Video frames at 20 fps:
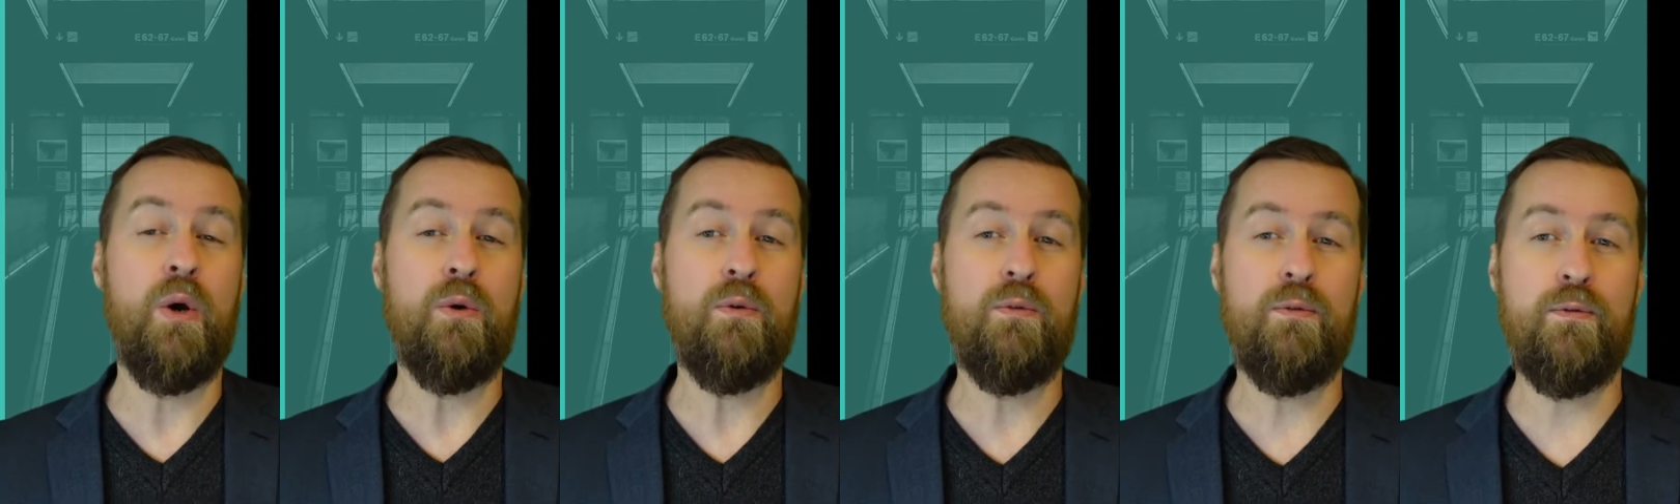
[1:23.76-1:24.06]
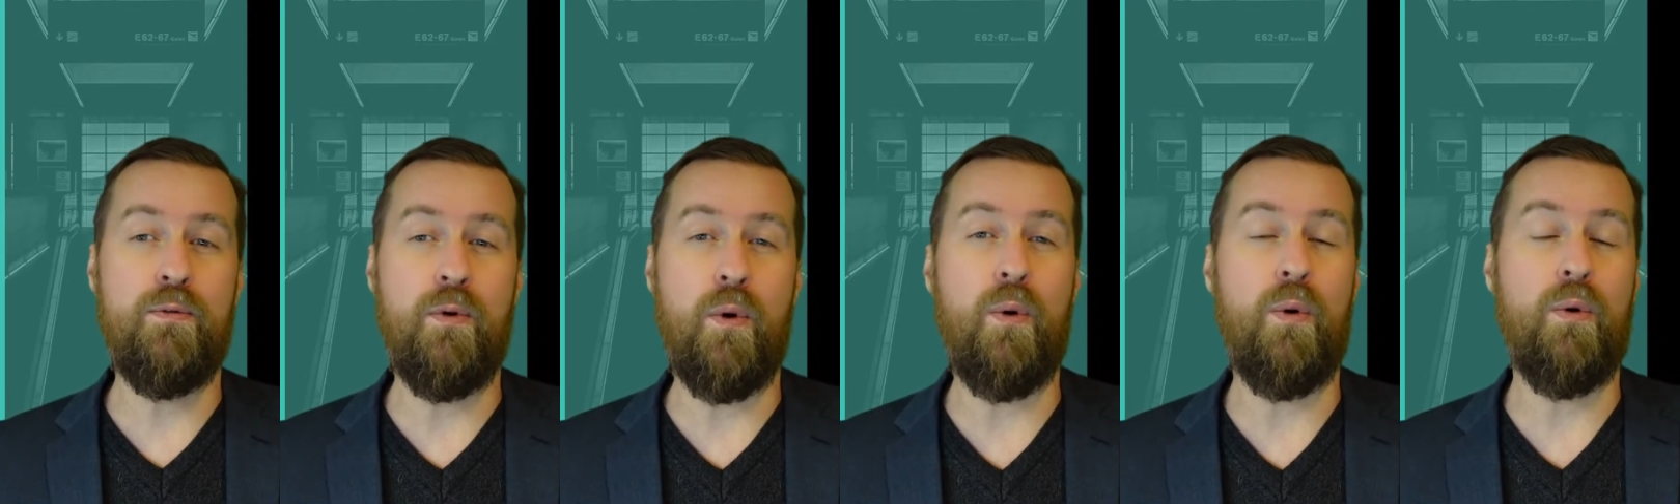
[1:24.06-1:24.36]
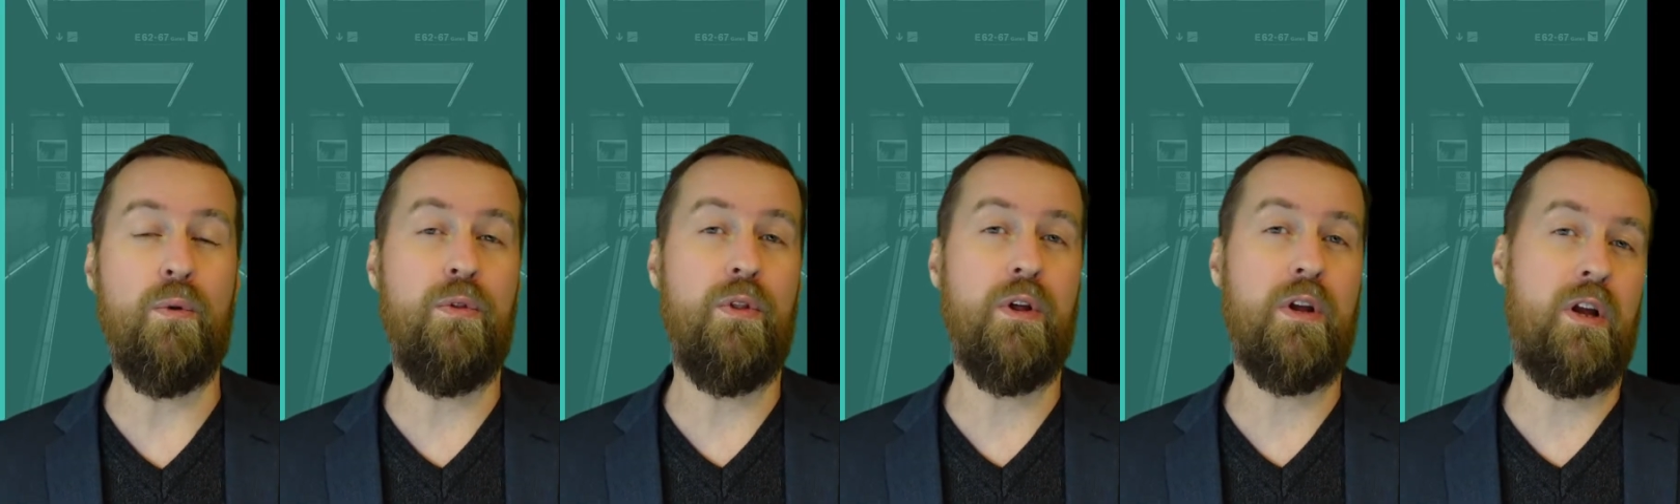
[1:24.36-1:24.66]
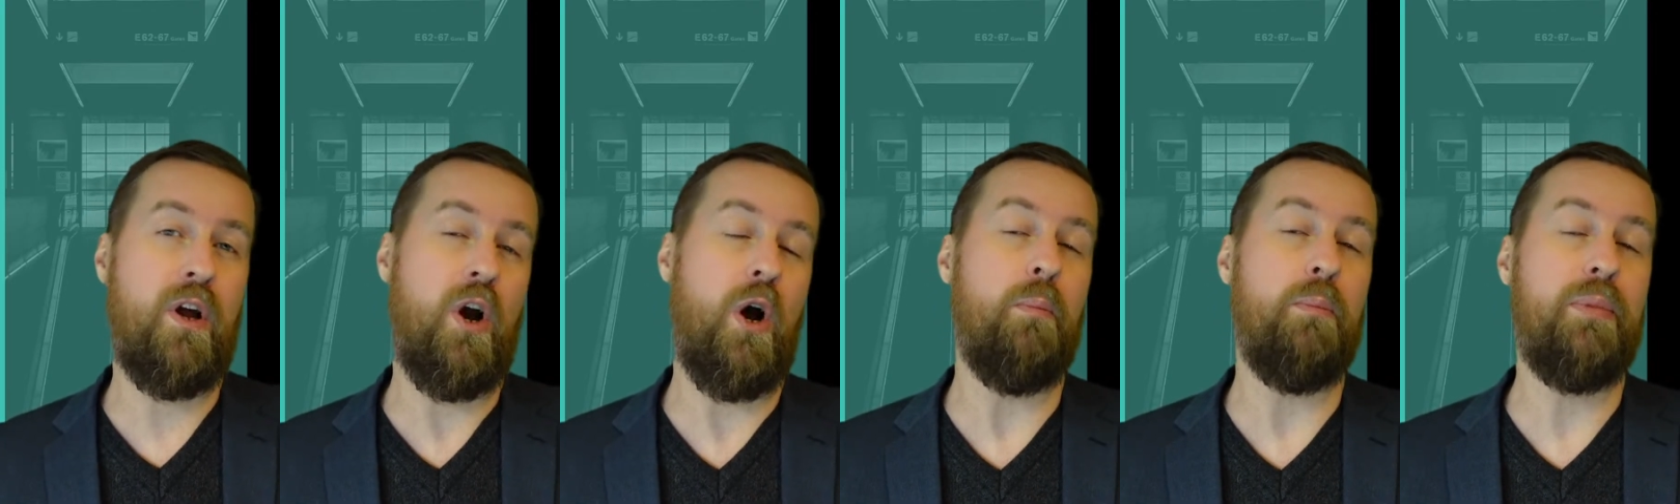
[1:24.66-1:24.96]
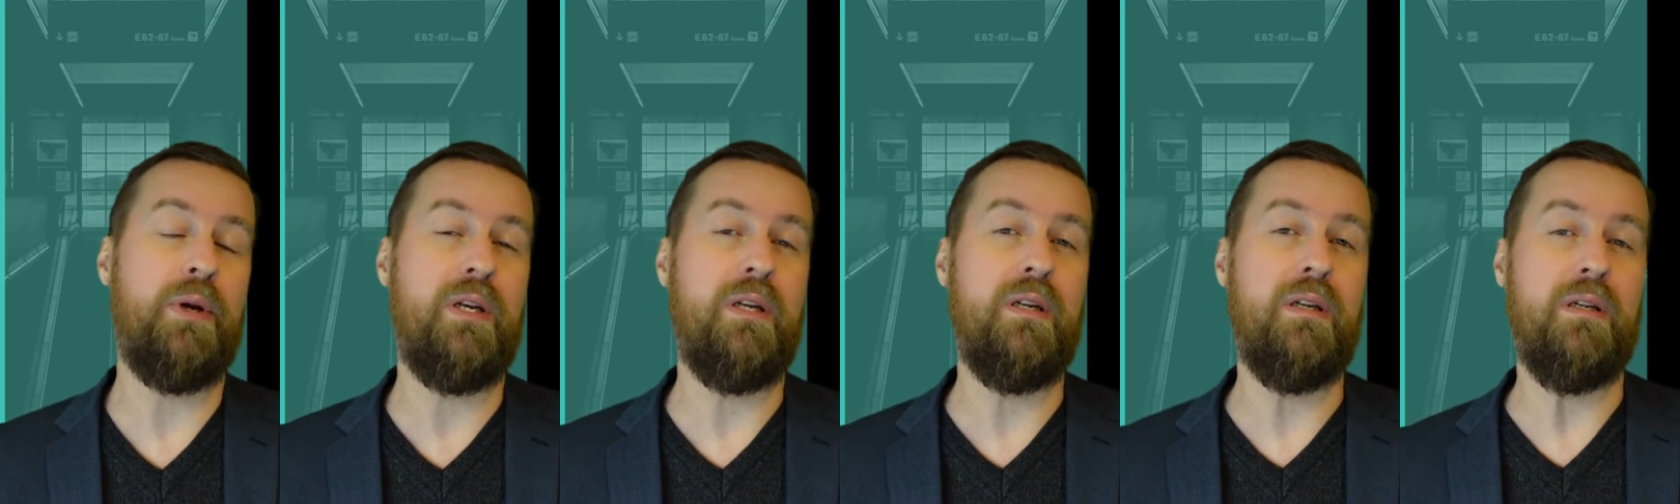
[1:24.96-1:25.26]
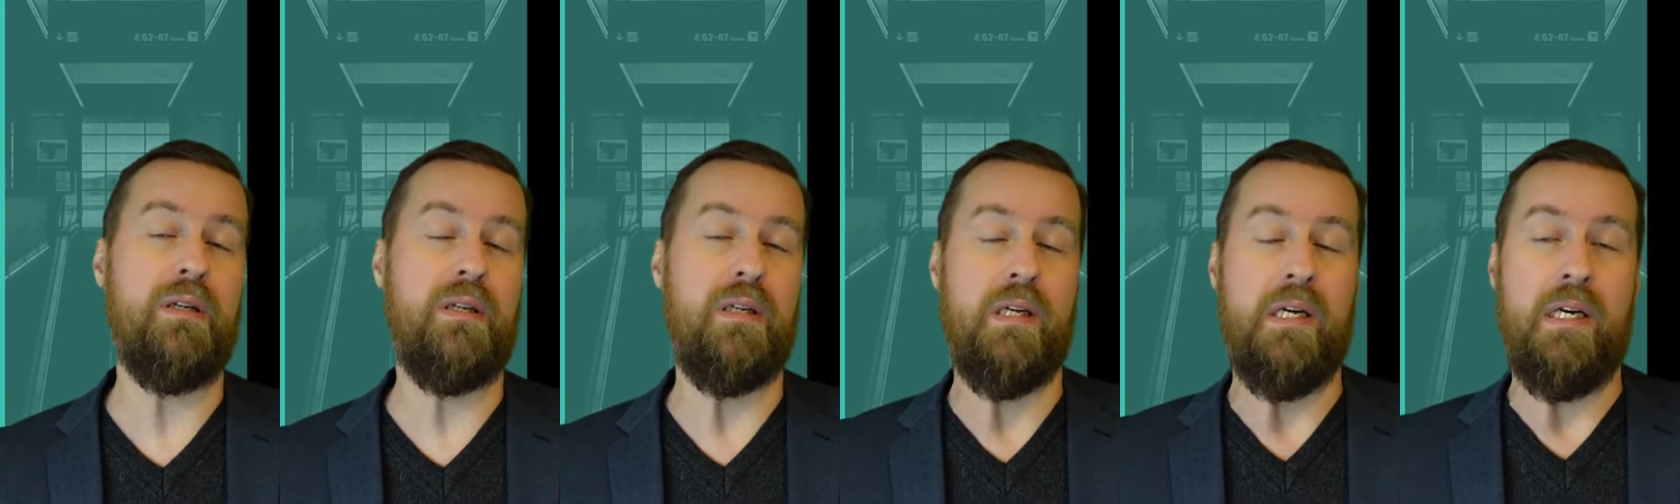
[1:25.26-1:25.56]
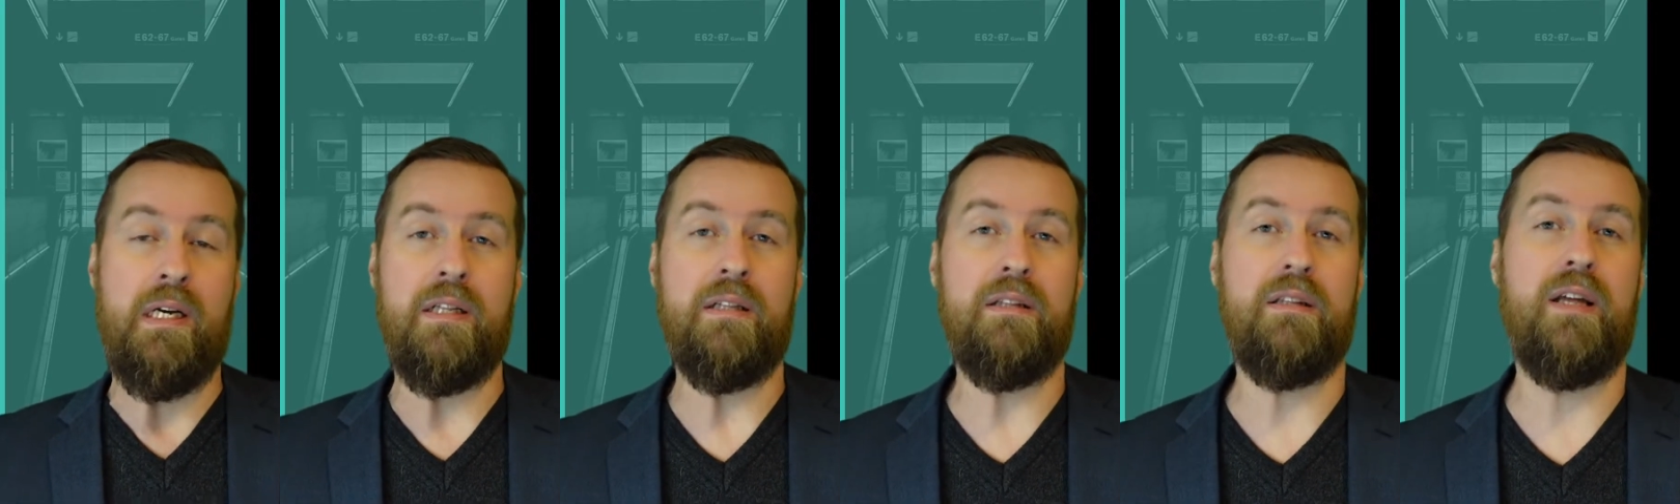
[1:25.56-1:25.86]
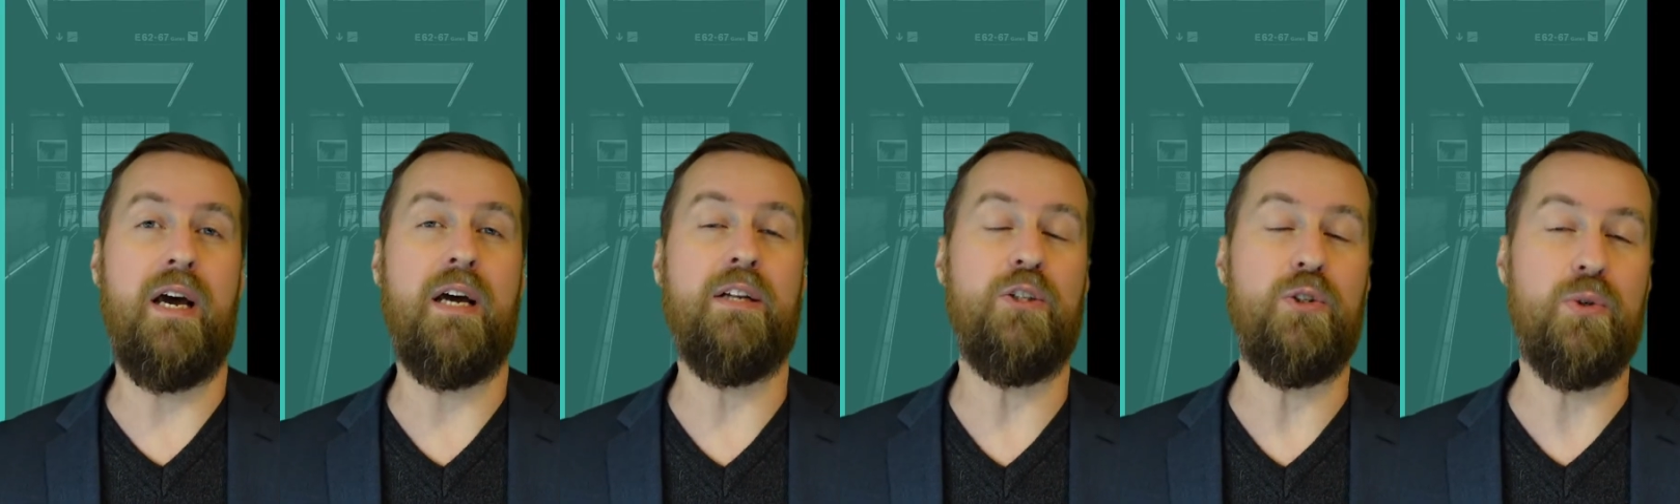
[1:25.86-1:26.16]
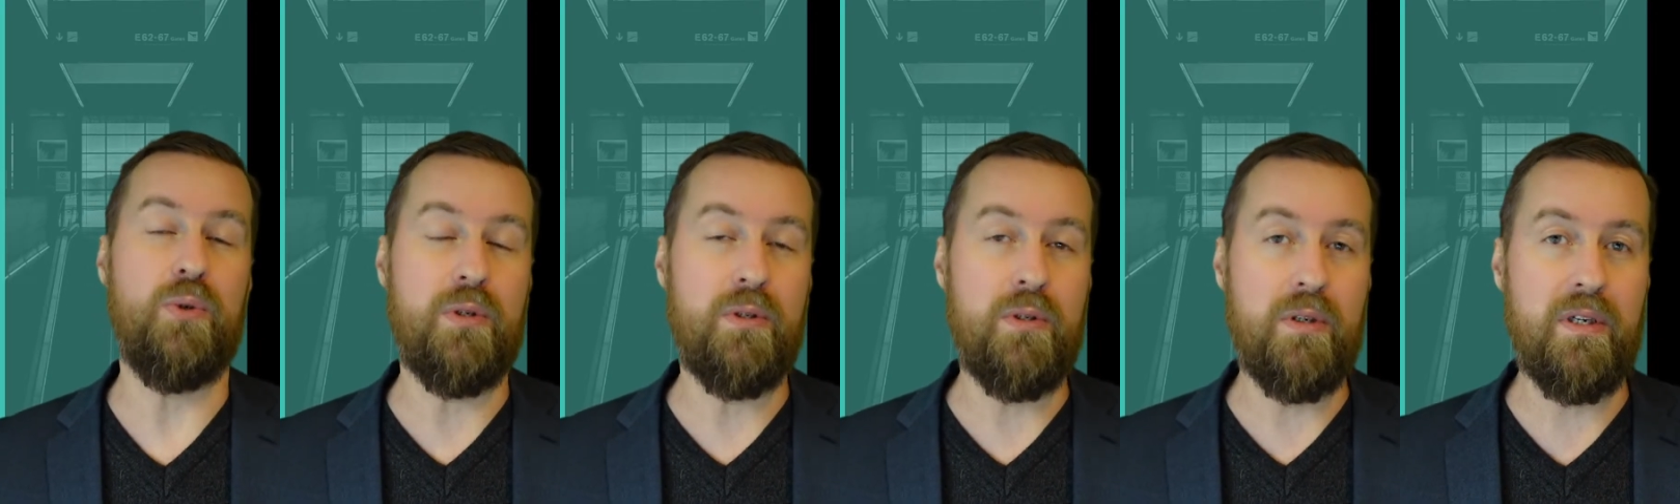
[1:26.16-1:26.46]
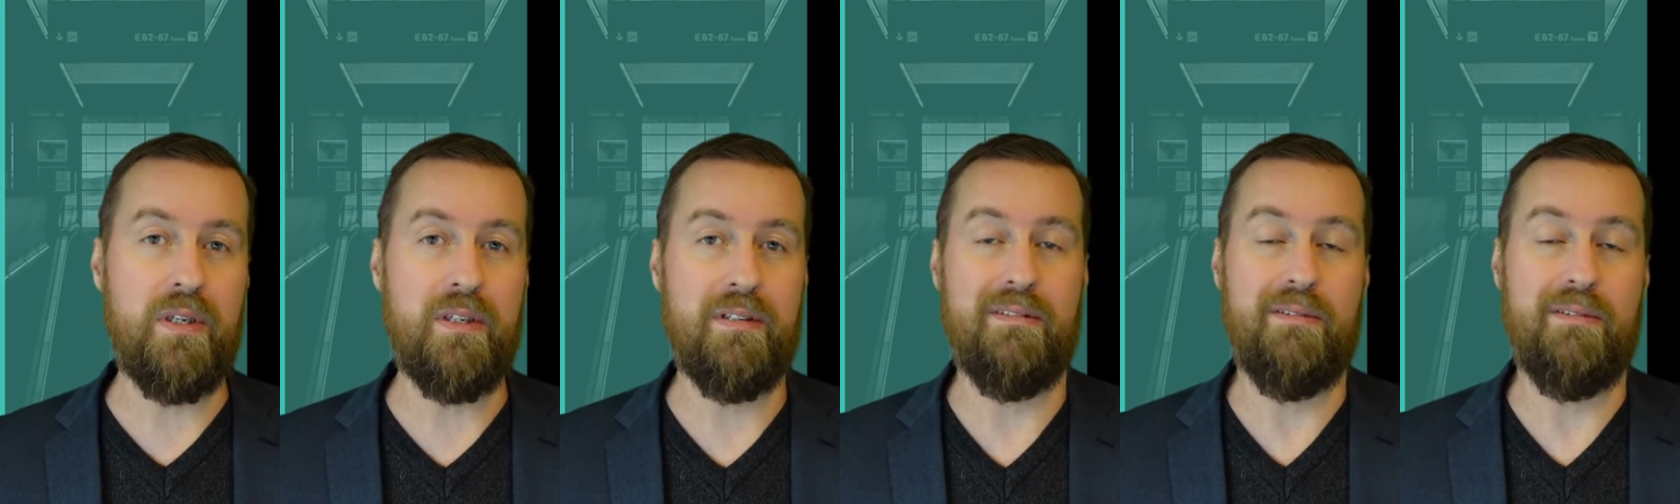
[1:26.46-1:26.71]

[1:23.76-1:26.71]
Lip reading: for the company that you're